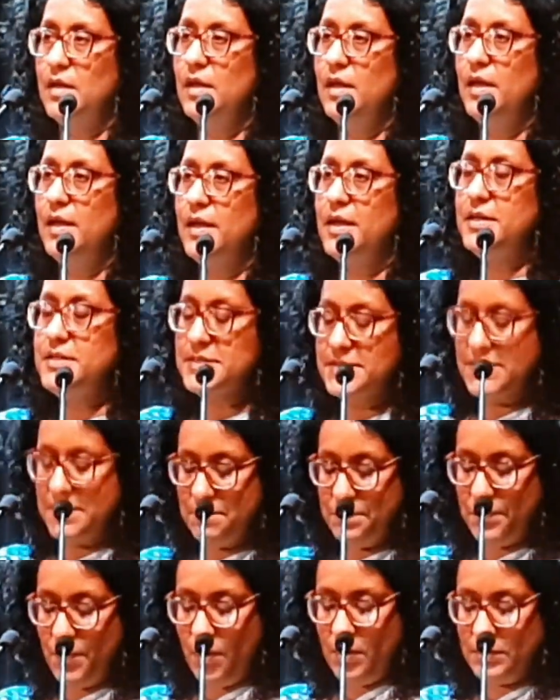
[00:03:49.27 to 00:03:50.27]
It is
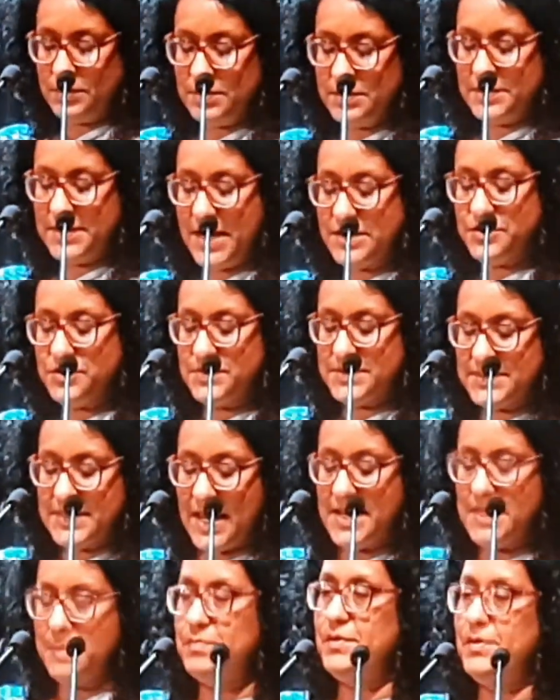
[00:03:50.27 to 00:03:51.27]
important that you
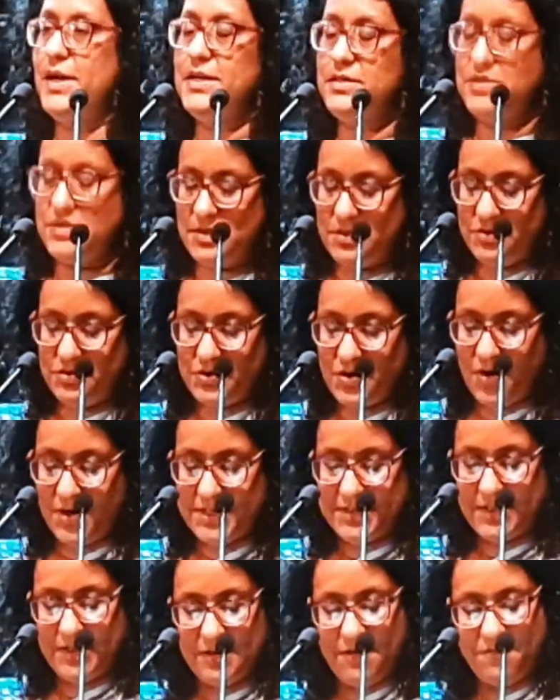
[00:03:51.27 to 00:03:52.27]
celebrate
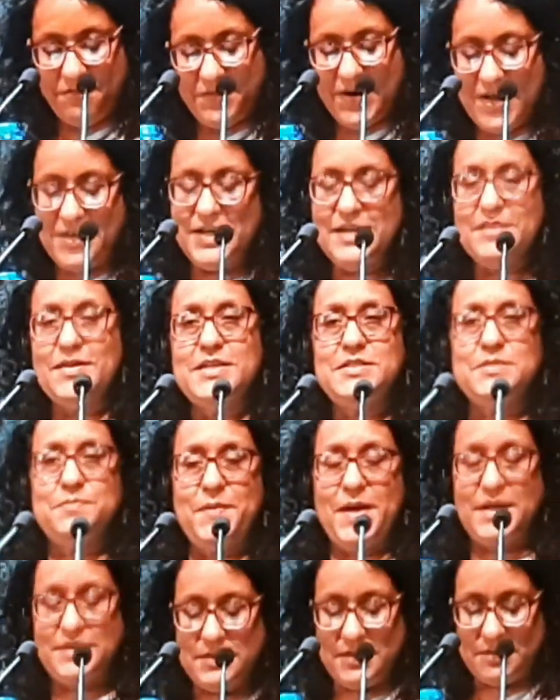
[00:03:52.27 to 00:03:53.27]
joining a very
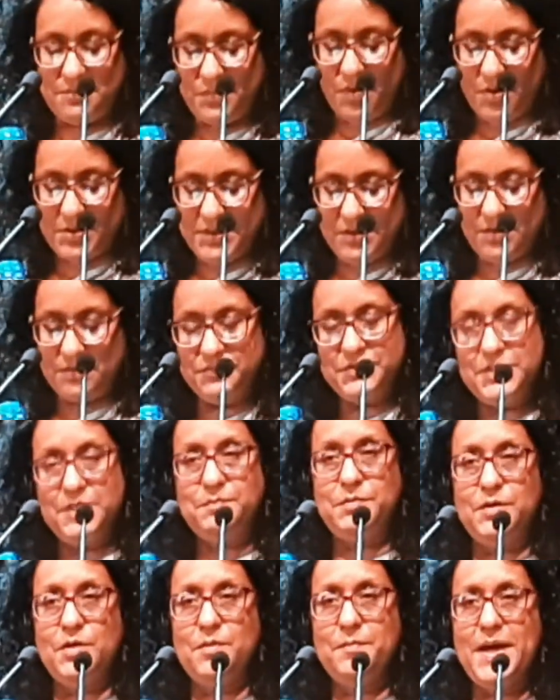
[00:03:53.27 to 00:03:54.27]
respected body of
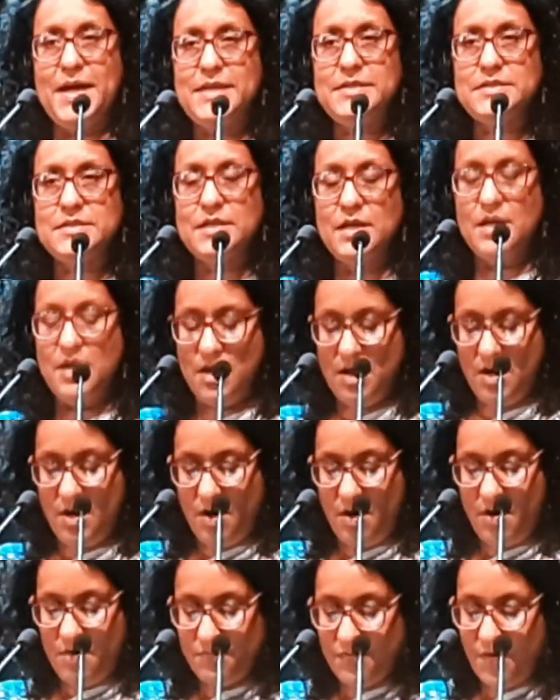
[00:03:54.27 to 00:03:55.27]

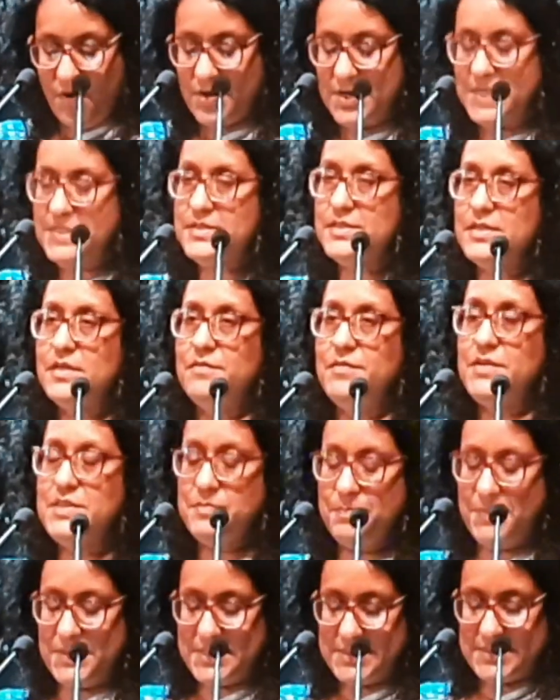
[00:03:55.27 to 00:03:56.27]
diplomats, foreign service
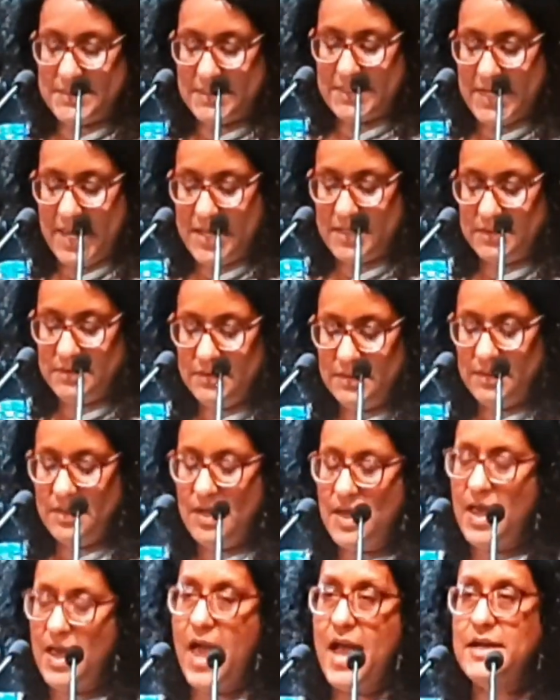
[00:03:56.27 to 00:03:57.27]

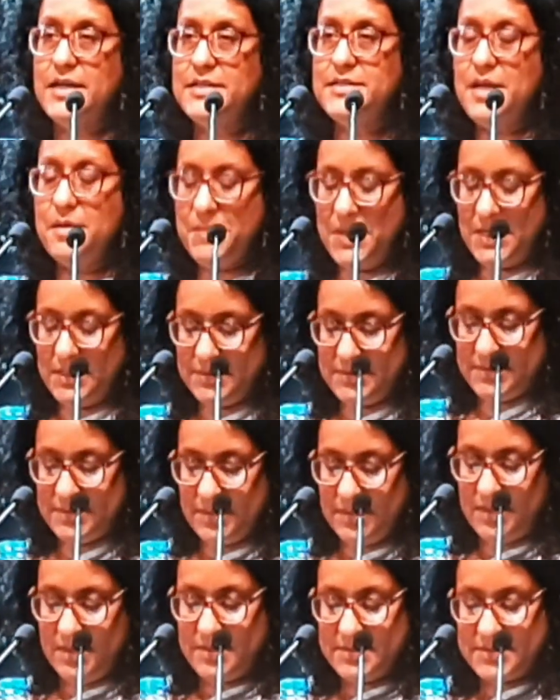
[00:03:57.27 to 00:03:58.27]
personnel,
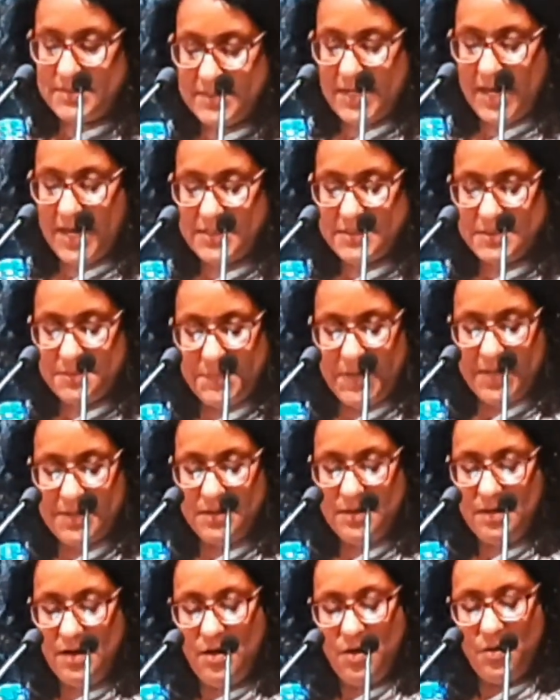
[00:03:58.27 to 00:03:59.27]
academics,
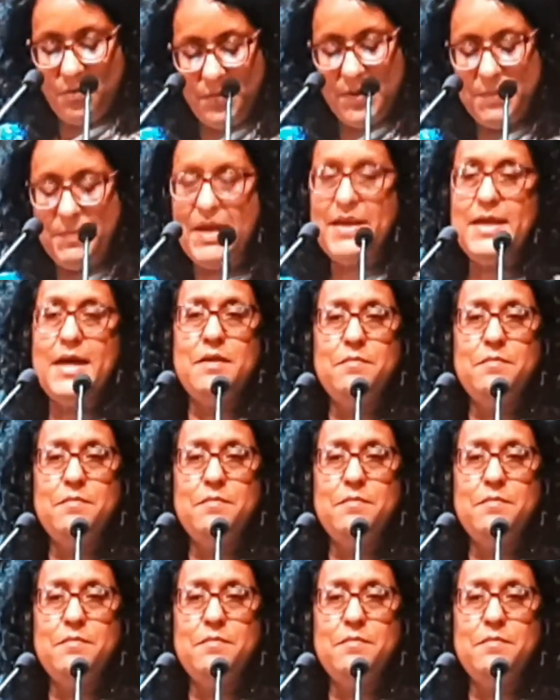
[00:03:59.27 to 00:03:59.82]
statesmen, women and